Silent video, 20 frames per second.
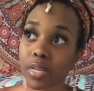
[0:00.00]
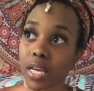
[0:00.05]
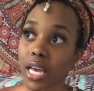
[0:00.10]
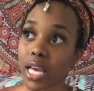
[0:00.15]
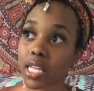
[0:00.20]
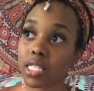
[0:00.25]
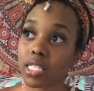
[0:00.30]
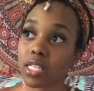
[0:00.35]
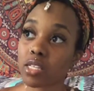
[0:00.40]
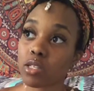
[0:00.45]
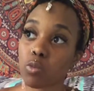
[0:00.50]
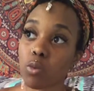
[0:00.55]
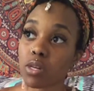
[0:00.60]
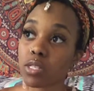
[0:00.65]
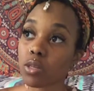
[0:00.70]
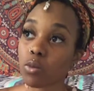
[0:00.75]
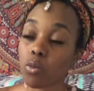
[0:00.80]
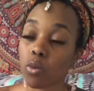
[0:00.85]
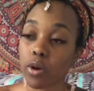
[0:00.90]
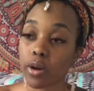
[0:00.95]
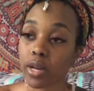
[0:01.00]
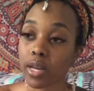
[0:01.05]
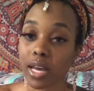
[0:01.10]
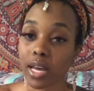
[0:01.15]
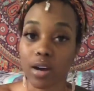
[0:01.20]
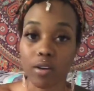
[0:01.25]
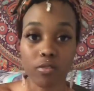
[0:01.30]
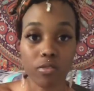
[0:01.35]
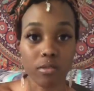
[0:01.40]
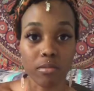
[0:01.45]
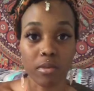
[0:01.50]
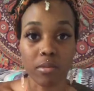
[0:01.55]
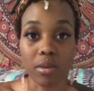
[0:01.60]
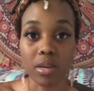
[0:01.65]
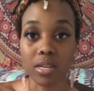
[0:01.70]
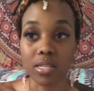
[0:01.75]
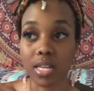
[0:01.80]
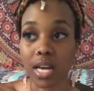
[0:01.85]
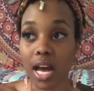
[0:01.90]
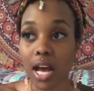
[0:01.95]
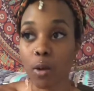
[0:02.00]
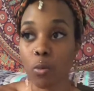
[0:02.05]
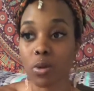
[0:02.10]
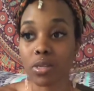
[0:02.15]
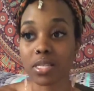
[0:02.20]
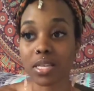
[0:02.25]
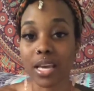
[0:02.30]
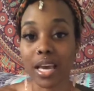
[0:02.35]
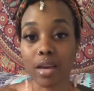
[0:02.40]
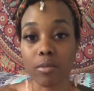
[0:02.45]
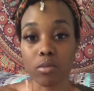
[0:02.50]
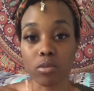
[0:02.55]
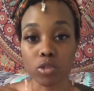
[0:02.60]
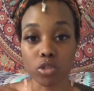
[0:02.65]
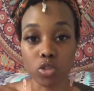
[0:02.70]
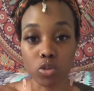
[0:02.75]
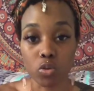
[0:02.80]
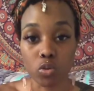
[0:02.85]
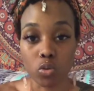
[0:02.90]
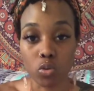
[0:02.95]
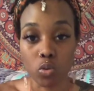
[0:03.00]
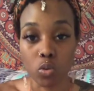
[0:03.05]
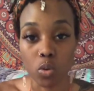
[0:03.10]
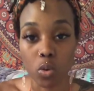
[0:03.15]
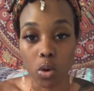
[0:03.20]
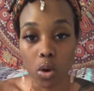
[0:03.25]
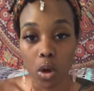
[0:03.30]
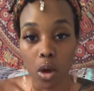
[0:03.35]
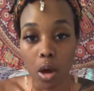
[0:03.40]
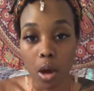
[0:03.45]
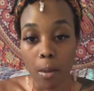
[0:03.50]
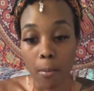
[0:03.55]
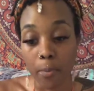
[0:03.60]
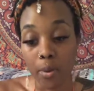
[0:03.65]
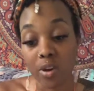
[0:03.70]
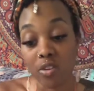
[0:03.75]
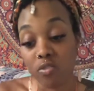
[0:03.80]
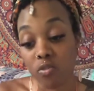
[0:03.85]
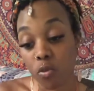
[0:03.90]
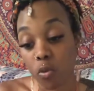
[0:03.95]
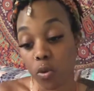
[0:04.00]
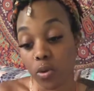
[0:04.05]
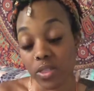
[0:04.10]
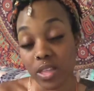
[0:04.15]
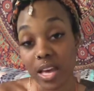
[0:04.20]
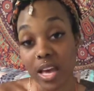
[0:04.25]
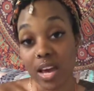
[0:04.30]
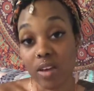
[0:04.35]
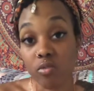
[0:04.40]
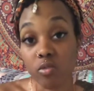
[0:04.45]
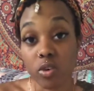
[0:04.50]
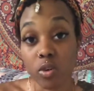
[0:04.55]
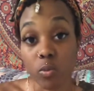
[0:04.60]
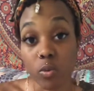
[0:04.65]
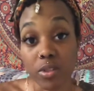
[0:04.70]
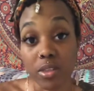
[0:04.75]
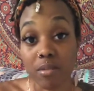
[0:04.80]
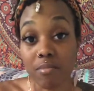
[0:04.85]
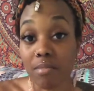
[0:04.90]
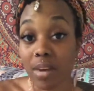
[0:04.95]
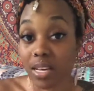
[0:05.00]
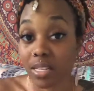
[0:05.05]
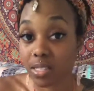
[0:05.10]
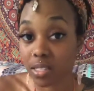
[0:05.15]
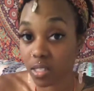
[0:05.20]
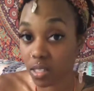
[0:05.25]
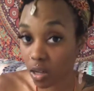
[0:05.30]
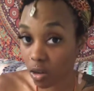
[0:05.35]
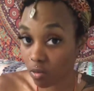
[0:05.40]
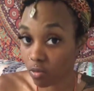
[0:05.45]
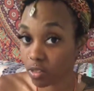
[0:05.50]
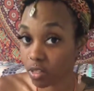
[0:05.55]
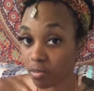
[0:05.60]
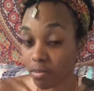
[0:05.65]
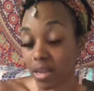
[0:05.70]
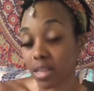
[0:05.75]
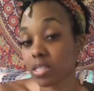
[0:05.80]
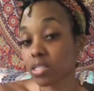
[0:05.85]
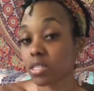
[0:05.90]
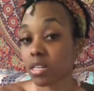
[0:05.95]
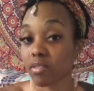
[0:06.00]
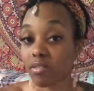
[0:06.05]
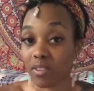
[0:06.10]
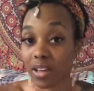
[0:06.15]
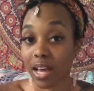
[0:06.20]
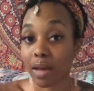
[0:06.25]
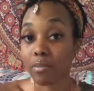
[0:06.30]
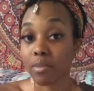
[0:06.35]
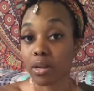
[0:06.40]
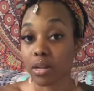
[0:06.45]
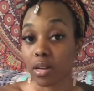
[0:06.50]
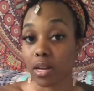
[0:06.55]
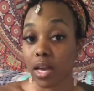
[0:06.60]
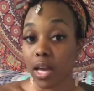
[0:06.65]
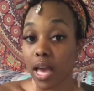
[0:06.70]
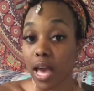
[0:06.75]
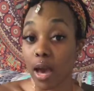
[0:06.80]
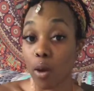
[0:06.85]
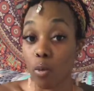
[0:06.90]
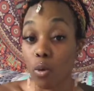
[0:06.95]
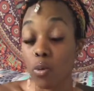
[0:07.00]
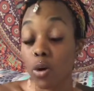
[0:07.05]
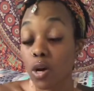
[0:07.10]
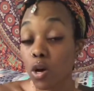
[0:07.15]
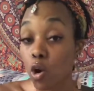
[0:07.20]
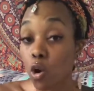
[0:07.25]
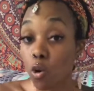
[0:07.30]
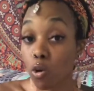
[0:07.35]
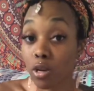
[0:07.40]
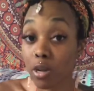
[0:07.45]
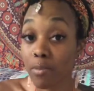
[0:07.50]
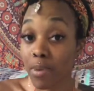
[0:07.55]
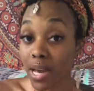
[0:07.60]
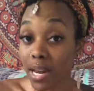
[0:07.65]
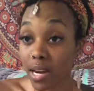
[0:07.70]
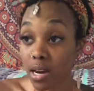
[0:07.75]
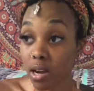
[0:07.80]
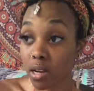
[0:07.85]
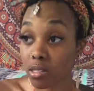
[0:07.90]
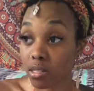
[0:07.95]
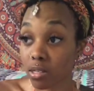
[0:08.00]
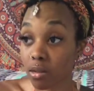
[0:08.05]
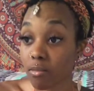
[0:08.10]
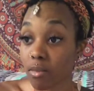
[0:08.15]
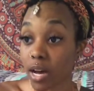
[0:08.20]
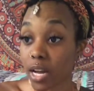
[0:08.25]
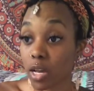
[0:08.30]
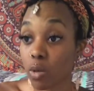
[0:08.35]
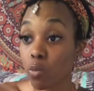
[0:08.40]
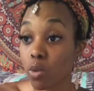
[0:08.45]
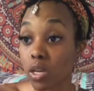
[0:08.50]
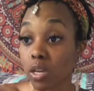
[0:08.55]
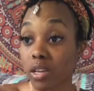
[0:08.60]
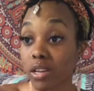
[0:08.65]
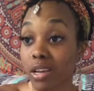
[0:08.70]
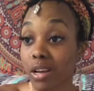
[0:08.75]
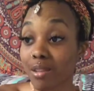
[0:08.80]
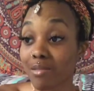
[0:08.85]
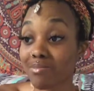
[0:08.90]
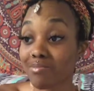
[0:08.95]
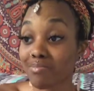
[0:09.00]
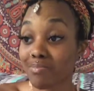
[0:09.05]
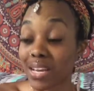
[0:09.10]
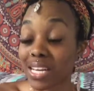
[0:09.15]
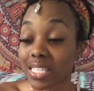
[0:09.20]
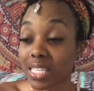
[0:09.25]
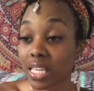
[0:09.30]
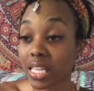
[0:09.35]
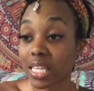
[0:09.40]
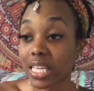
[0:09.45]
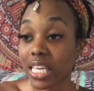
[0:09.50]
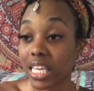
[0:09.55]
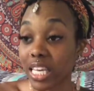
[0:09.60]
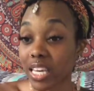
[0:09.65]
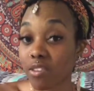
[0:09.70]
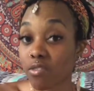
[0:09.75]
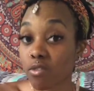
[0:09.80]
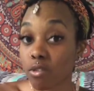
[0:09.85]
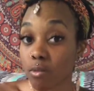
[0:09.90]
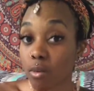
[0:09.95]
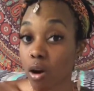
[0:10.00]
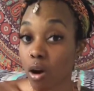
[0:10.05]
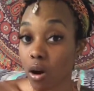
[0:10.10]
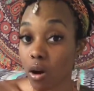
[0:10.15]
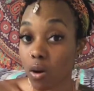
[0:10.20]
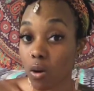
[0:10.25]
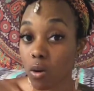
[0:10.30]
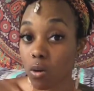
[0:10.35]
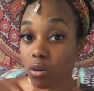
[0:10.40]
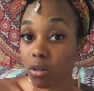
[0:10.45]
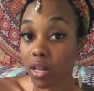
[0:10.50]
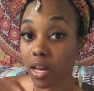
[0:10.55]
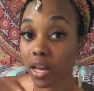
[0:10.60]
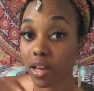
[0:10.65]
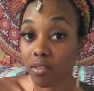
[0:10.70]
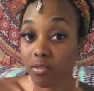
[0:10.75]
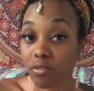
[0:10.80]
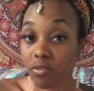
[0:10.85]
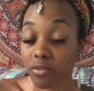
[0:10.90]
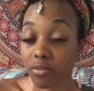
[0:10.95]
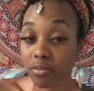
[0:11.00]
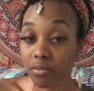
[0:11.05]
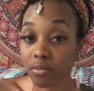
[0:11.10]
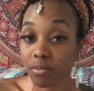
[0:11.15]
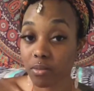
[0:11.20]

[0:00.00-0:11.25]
it just wasn't working out for me because I wasn't able to put forward the effort within myself to make stuff happen. And when we're codependent on somebody, we basically give them our whole life.